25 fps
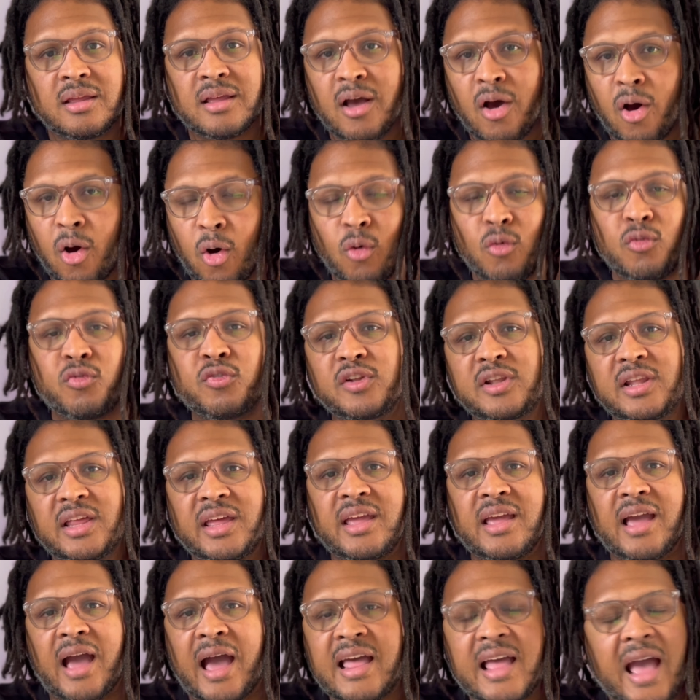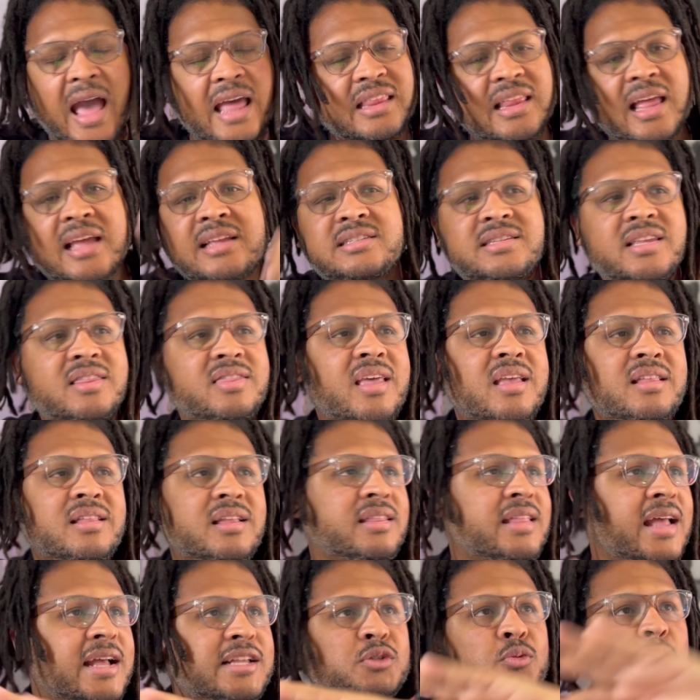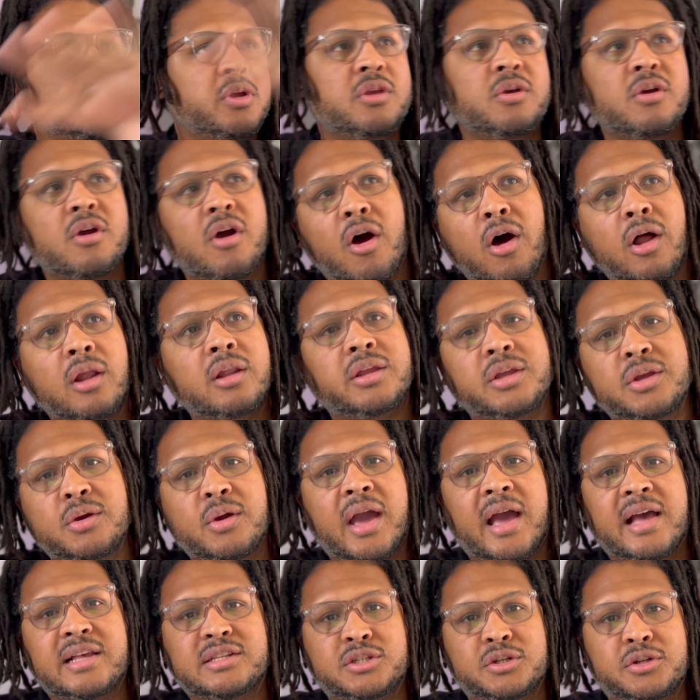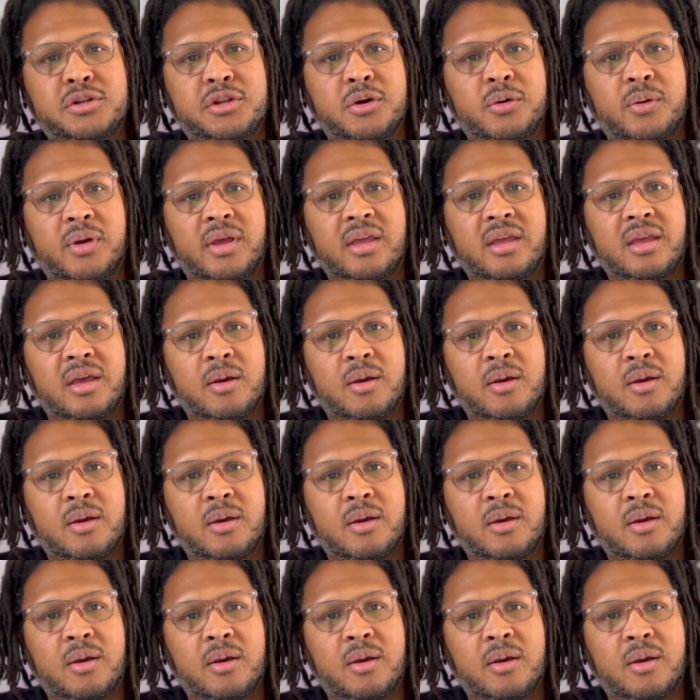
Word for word: Hopefully, I, would like to think that that's what you, all of you guys are doing.